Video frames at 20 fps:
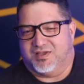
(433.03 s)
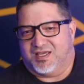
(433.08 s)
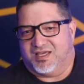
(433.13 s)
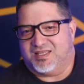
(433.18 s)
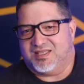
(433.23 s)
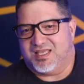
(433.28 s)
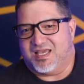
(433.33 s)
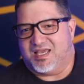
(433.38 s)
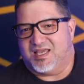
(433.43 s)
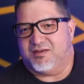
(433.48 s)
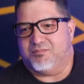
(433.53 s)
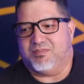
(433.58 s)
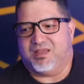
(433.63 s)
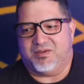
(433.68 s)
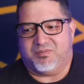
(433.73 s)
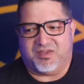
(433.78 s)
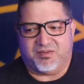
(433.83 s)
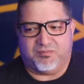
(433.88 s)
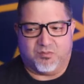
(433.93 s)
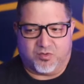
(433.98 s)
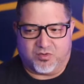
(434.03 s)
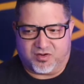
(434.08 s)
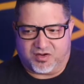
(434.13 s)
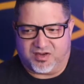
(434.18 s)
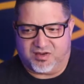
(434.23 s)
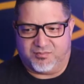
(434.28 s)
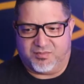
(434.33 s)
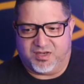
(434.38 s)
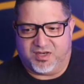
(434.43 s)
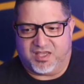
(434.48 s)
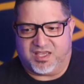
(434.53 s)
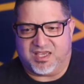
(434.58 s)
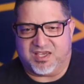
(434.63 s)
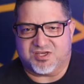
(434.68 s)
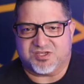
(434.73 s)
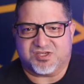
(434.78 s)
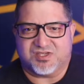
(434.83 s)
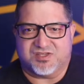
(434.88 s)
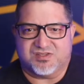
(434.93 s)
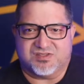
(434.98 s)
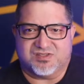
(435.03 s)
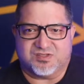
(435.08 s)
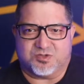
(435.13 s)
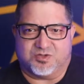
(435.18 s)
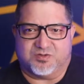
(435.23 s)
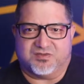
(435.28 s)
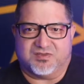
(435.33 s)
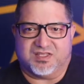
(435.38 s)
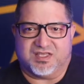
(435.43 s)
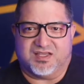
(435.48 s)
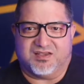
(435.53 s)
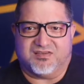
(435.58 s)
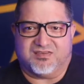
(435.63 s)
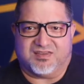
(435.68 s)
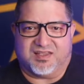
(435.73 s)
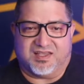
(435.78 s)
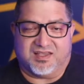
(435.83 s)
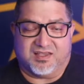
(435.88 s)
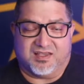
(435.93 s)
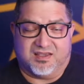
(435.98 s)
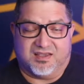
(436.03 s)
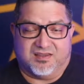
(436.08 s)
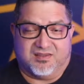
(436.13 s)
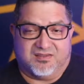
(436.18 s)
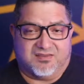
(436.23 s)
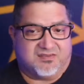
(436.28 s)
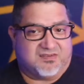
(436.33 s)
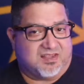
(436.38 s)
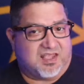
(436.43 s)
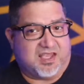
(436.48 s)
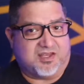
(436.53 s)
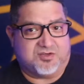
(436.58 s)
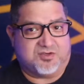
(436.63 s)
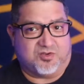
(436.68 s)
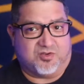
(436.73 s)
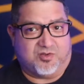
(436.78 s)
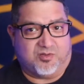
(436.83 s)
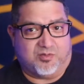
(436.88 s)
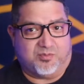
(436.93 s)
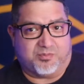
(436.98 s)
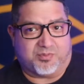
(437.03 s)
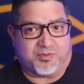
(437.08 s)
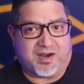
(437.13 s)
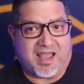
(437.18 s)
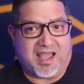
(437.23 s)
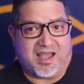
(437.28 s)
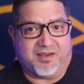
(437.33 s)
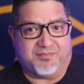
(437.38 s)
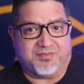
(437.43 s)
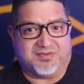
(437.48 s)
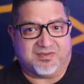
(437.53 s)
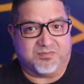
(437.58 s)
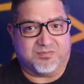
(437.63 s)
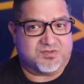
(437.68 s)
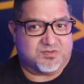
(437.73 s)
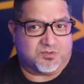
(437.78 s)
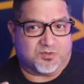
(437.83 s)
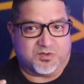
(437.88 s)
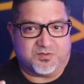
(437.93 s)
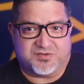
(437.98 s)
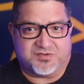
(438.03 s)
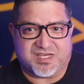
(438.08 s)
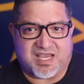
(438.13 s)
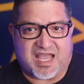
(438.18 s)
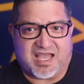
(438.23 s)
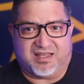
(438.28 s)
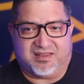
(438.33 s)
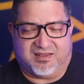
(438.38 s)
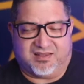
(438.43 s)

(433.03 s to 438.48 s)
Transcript: And then maybe more communication sort of things, like schedule perhaps some sort of chat.